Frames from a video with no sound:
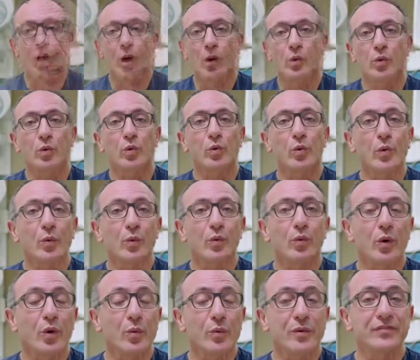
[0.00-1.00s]
Well,
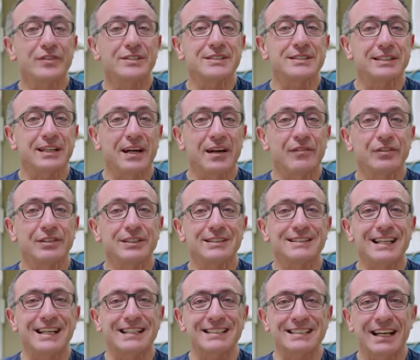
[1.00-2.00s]
what we've discovered is
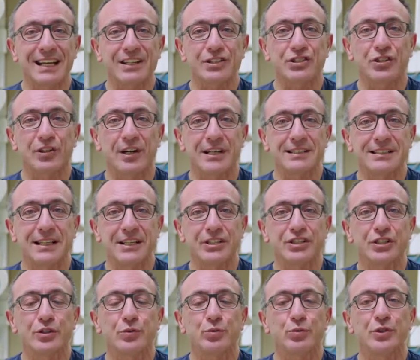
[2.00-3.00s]
that
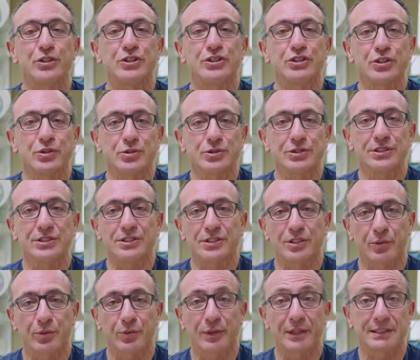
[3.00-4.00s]
texturization reduces
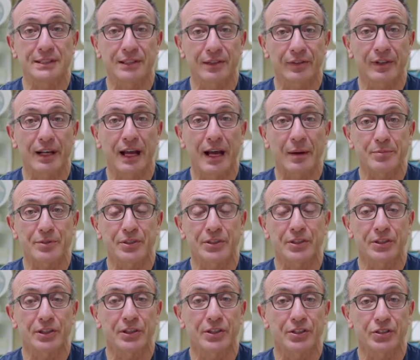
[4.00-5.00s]
the risk of
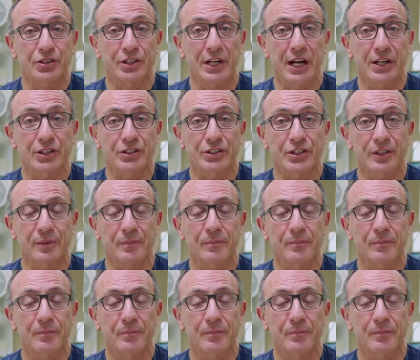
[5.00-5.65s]
capsular contracture,